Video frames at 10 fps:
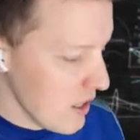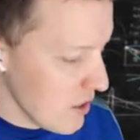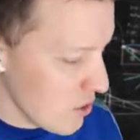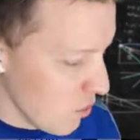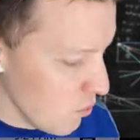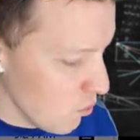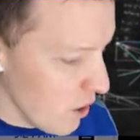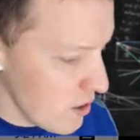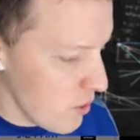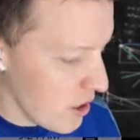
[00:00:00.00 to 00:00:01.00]
So
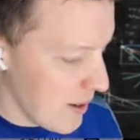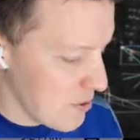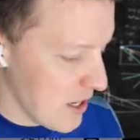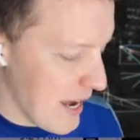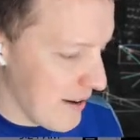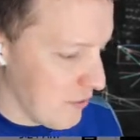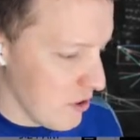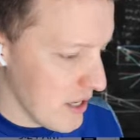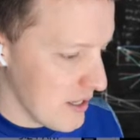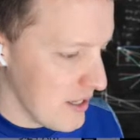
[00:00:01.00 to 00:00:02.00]
one quick option I have for
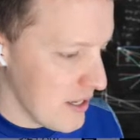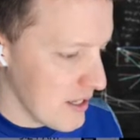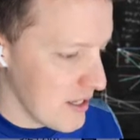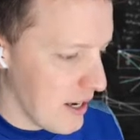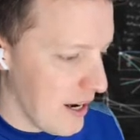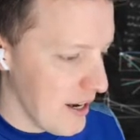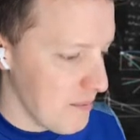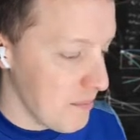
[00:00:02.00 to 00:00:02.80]
this is I,